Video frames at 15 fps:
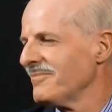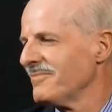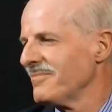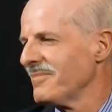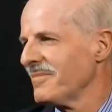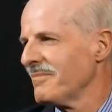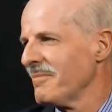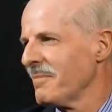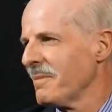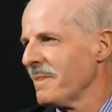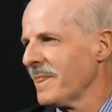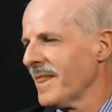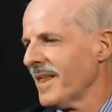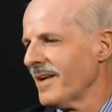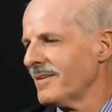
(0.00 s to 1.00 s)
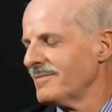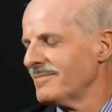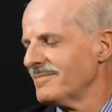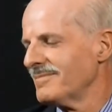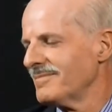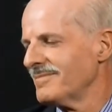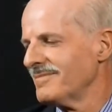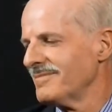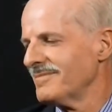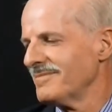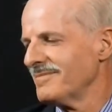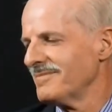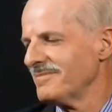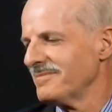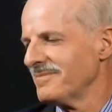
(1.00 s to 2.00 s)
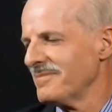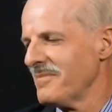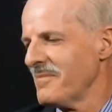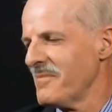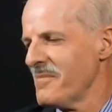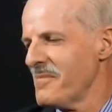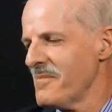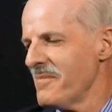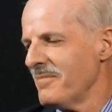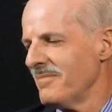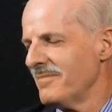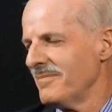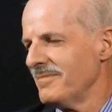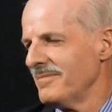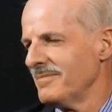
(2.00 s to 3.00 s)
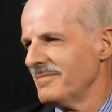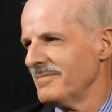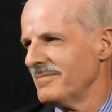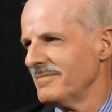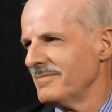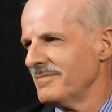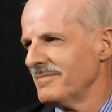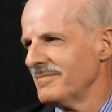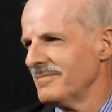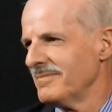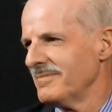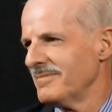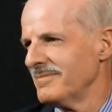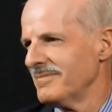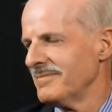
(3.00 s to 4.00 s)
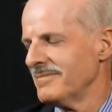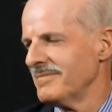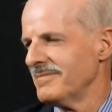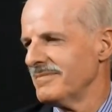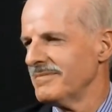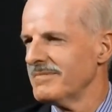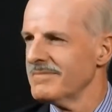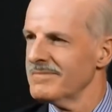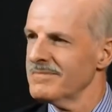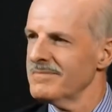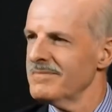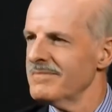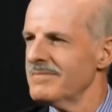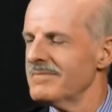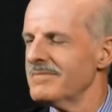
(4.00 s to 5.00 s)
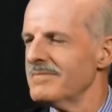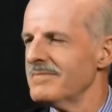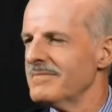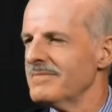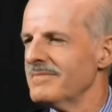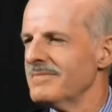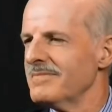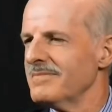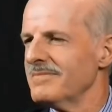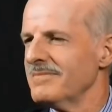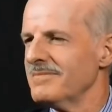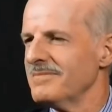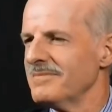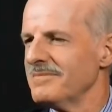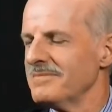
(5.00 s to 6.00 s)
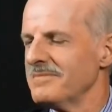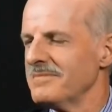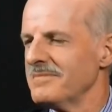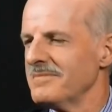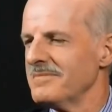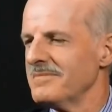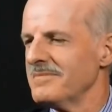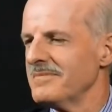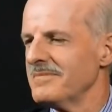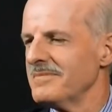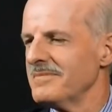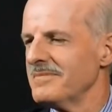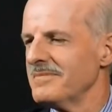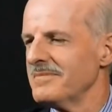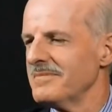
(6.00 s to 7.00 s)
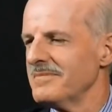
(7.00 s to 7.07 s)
This person isn't speaking.